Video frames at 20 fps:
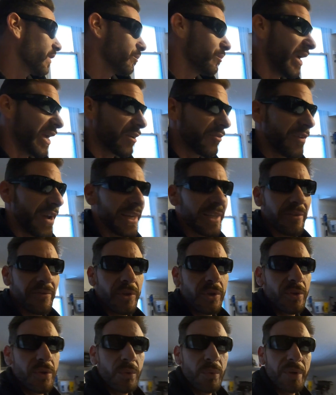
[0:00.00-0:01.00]
Matter of fact, if
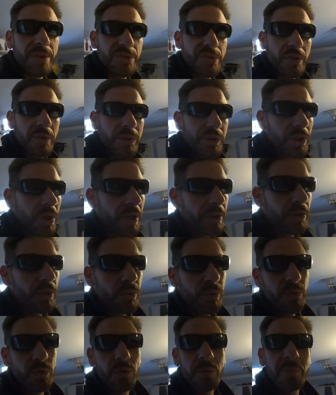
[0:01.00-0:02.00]
you do a search on
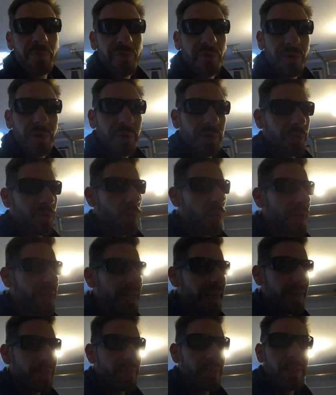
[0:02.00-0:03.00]
YouTube for
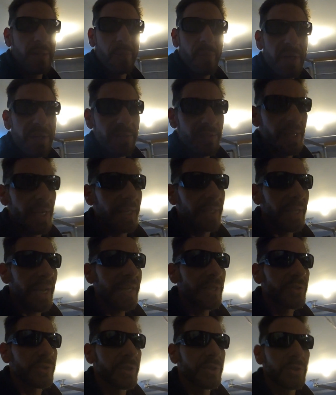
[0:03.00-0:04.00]
2018 Mustang
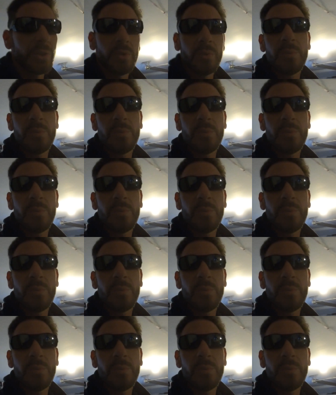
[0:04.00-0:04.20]
nitrous,